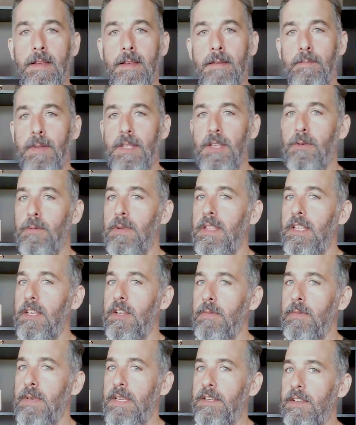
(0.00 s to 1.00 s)
but you really
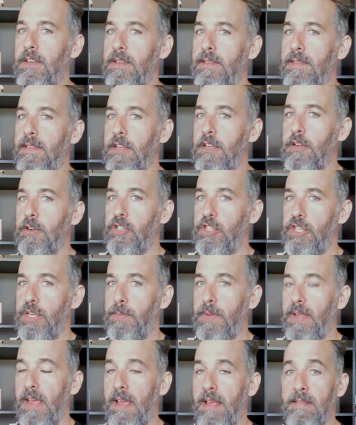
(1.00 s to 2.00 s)
don't need to see your G
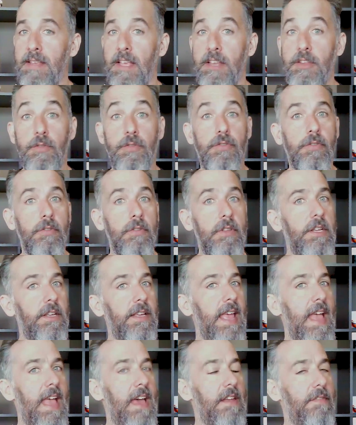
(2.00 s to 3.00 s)
P S, and you certainly
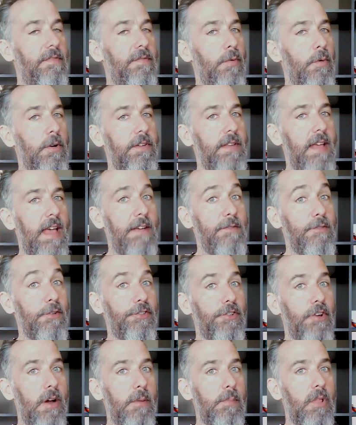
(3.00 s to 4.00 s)
can't afford to have your
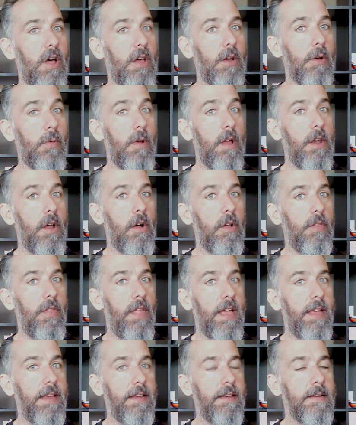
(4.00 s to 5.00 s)
chart plotter run all
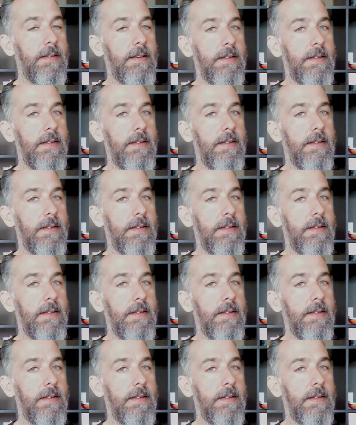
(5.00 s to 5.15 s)
night.